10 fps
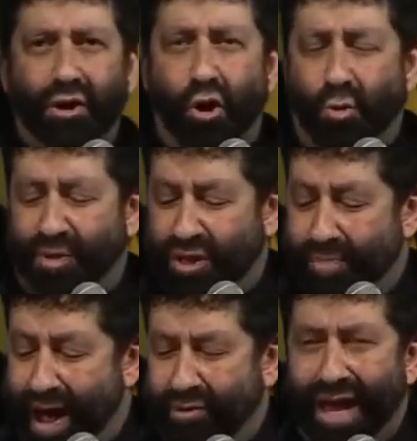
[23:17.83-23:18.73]
and go up this
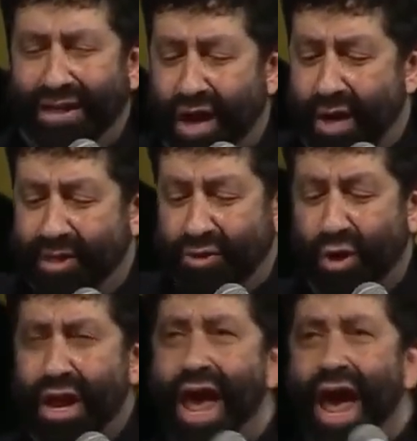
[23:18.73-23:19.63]
mountain like Thomas
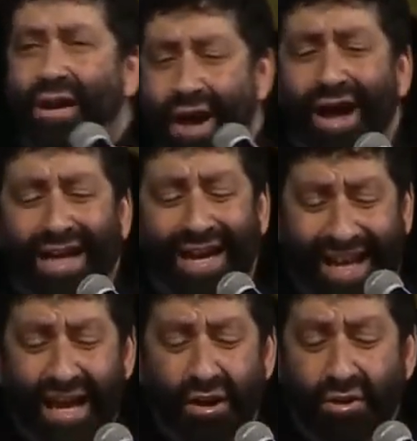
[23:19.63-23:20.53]
would and not get
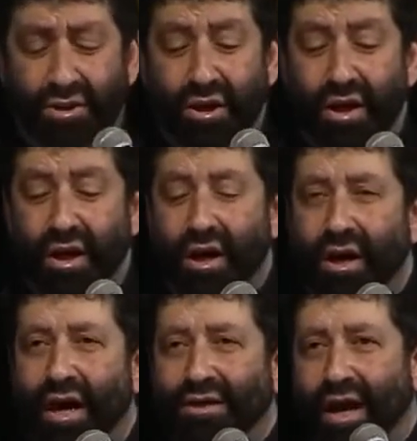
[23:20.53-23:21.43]
killed.
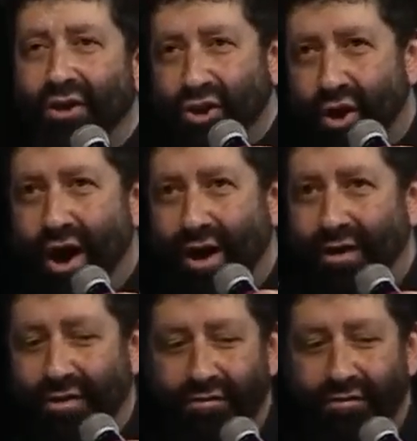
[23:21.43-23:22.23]
I said, I'll try.